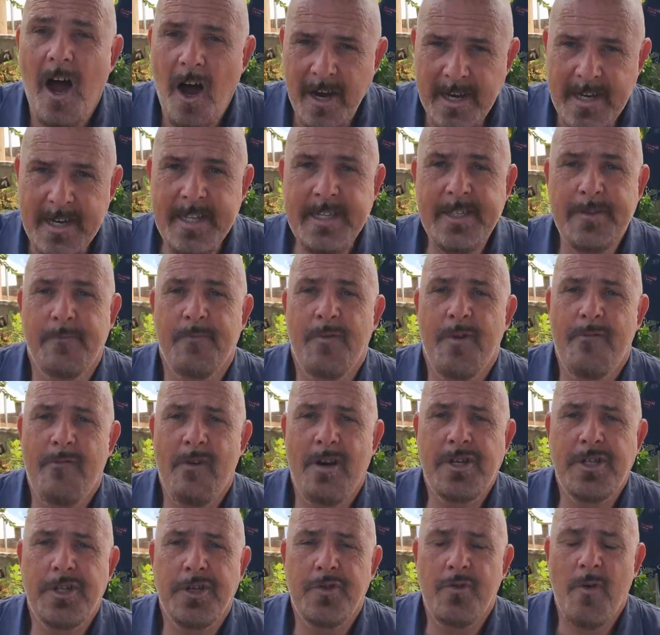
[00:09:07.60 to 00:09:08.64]
I need some
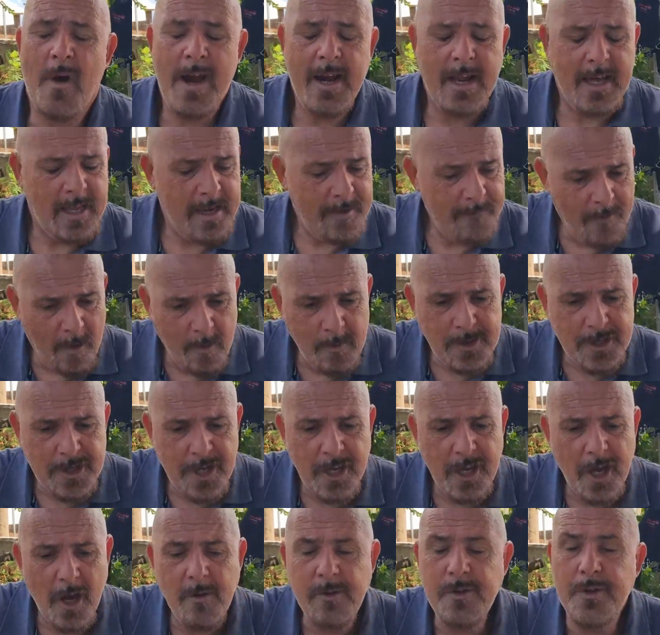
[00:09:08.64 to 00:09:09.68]
refresher training, and if I was
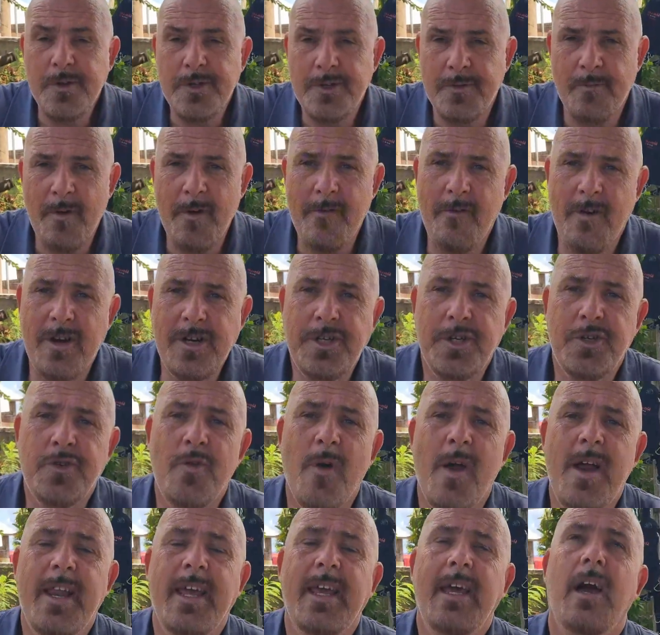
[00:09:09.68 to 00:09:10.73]
gonna go and do some refresher
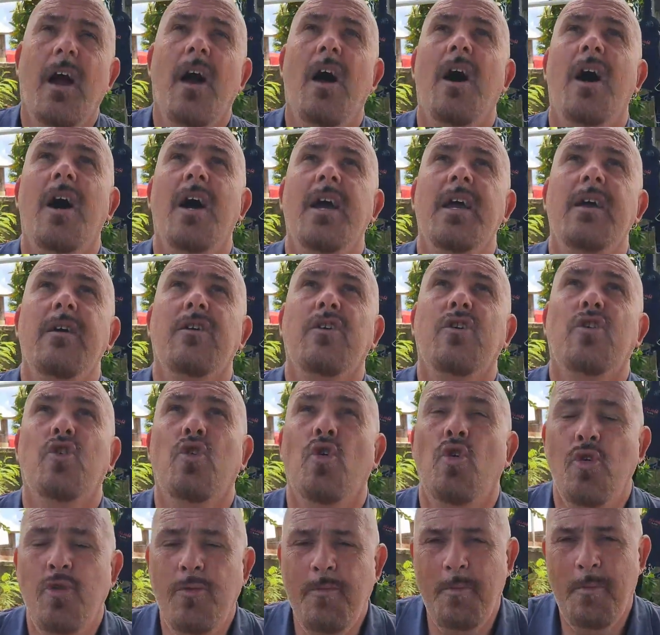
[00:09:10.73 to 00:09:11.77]
training, I
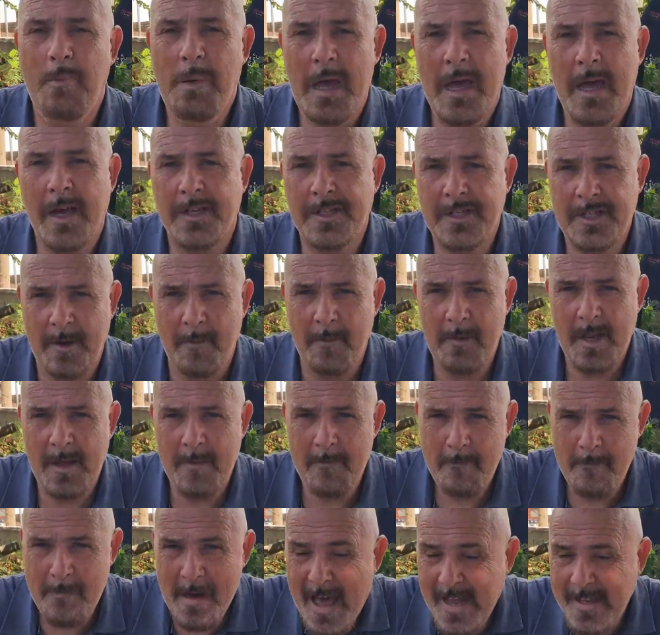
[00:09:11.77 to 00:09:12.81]
couldn't pick somebody
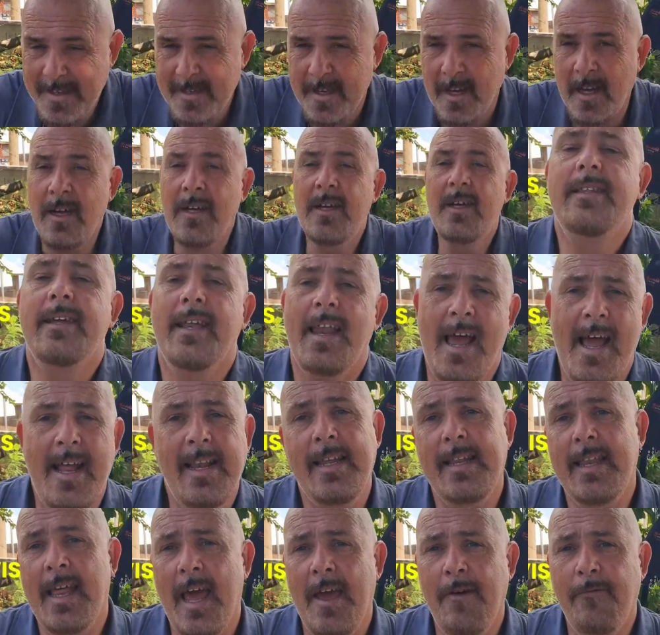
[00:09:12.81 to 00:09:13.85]
better than
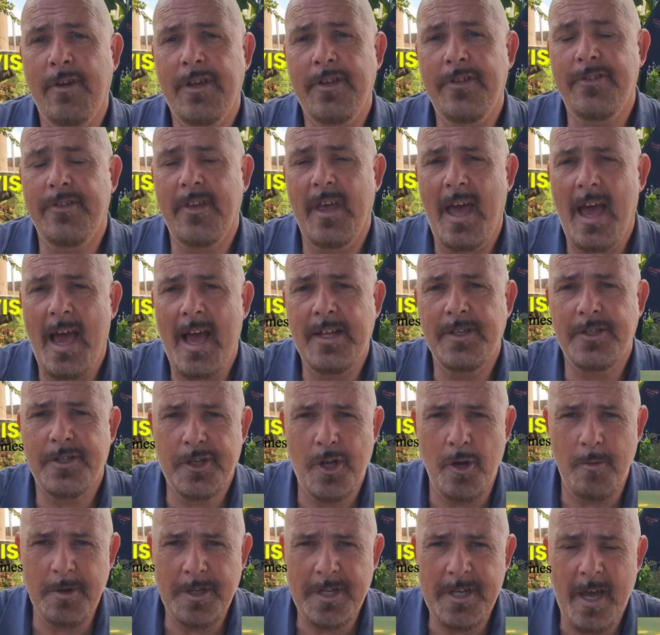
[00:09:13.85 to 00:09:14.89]
Andy Davies at
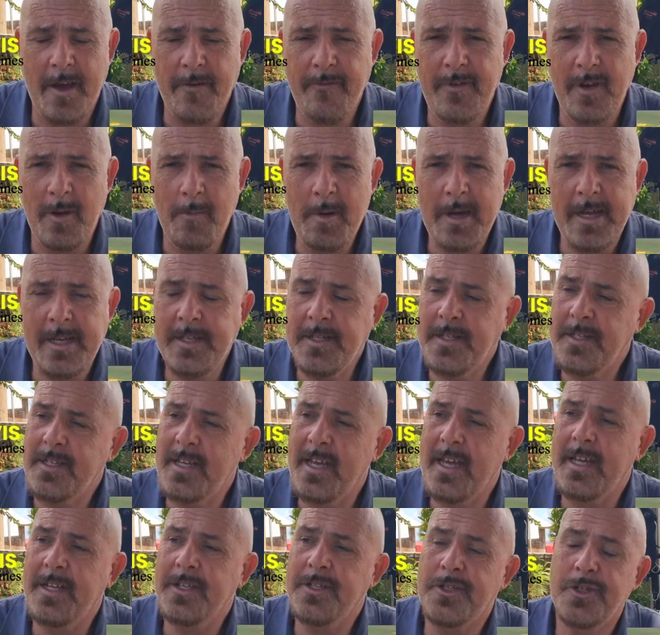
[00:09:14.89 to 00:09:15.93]
Scuba Tech Philippines
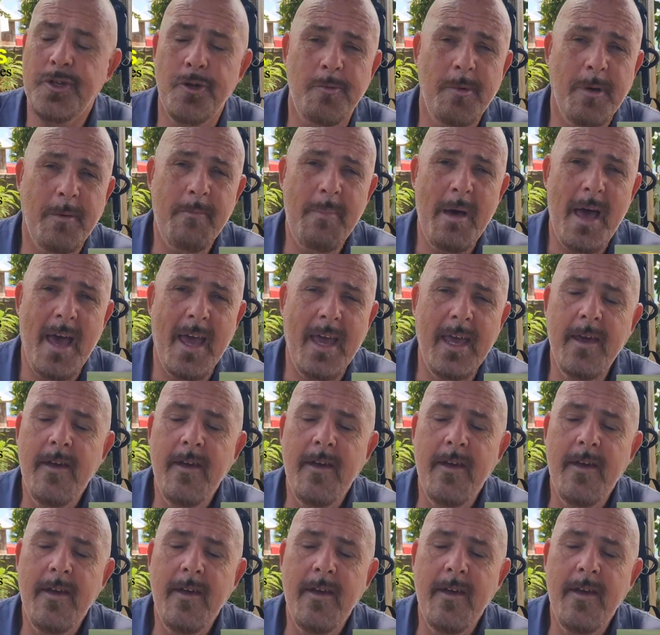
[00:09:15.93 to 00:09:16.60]
in Subic Bay,